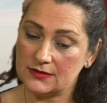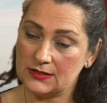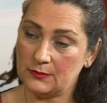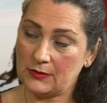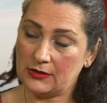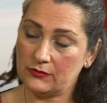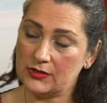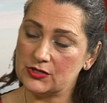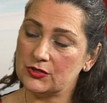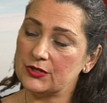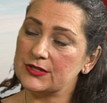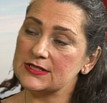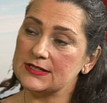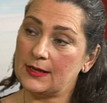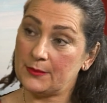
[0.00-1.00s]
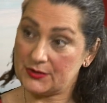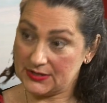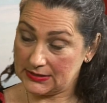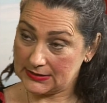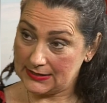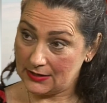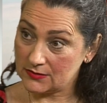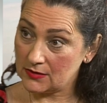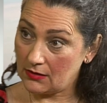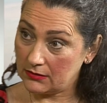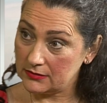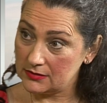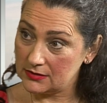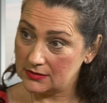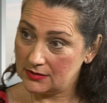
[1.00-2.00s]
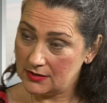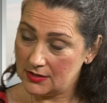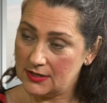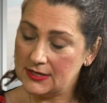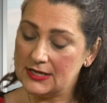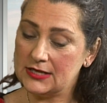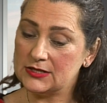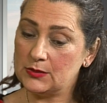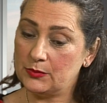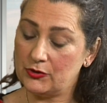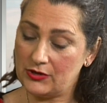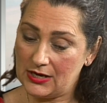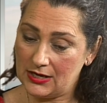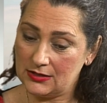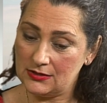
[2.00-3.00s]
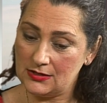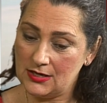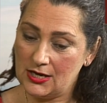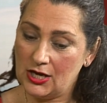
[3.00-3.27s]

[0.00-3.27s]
in my original example, $6,000 to put in,